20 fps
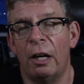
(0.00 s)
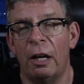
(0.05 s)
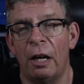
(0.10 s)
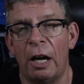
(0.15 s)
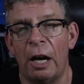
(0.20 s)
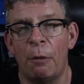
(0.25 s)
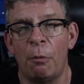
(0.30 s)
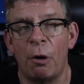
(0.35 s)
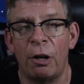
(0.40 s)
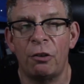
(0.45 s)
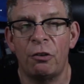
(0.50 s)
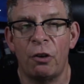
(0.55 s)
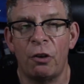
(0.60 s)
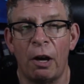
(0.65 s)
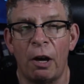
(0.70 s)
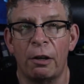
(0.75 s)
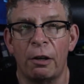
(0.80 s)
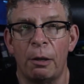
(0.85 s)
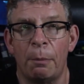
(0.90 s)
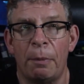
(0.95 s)
I want to
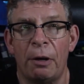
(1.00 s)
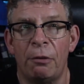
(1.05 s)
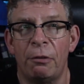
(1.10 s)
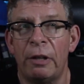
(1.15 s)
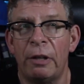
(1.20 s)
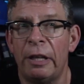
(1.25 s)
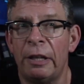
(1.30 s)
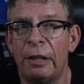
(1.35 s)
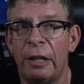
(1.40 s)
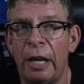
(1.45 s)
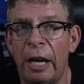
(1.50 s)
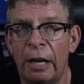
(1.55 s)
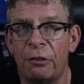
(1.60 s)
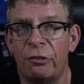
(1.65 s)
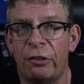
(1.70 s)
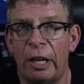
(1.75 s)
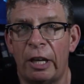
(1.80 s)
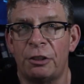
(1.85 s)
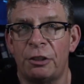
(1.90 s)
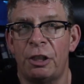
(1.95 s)
talk about, in the
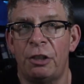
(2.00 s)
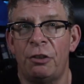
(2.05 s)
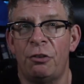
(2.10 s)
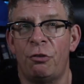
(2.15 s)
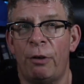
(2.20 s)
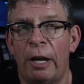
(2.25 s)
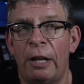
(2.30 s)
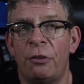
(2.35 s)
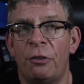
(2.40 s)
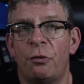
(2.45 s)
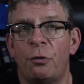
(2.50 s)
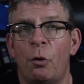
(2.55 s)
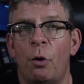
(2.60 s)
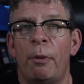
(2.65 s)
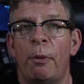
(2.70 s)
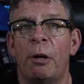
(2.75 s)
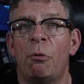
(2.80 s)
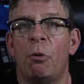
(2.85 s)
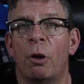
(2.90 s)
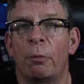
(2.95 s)
next session,
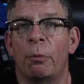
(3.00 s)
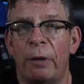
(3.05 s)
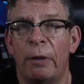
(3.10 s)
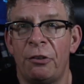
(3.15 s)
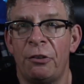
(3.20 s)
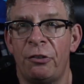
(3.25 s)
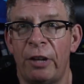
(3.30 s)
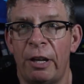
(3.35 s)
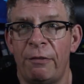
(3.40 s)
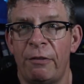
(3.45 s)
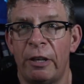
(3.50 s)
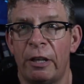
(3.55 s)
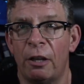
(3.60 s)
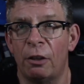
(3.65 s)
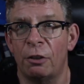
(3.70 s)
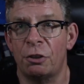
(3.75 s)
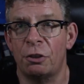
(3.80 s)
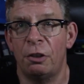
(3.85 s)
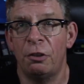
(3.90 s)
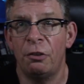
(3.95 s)
transforming workplace safety
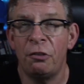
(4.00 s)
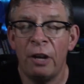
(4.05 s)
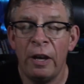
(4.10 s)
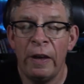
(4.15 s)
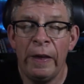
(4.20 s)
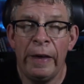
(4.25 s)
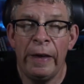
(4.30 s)
cultures,